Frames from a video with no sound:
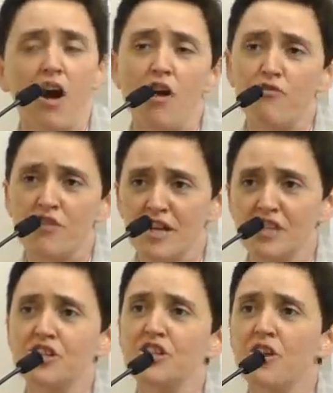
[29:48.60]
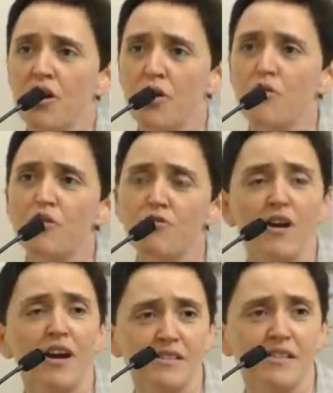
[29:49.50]
of religion
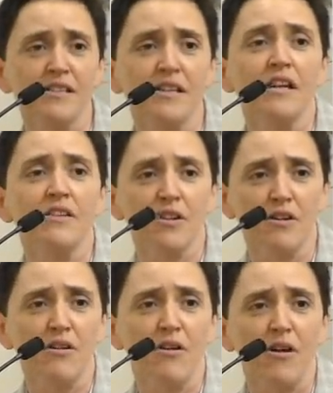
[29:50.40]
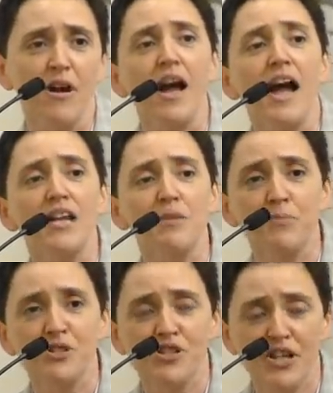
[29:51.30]
overriding the law, and
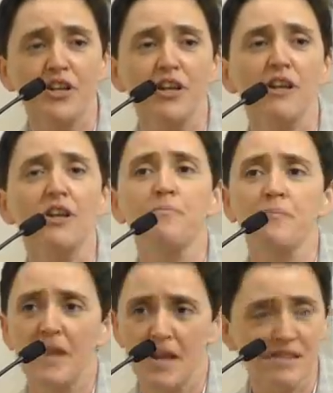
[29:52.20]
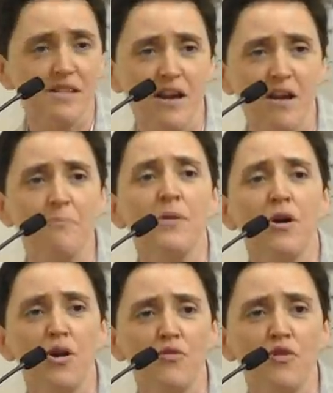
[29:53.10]
in particular,
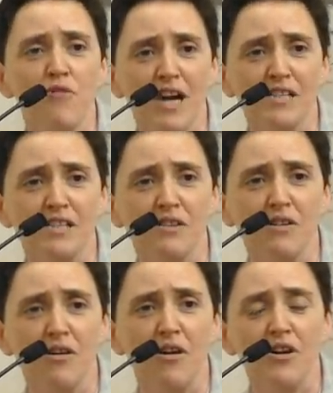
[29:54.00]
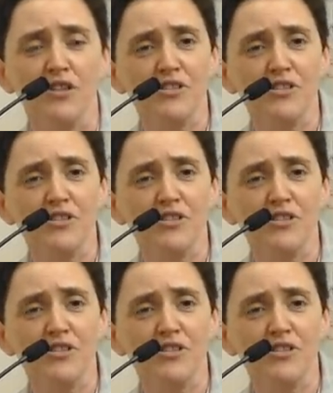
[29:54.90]
Islam overriding the law.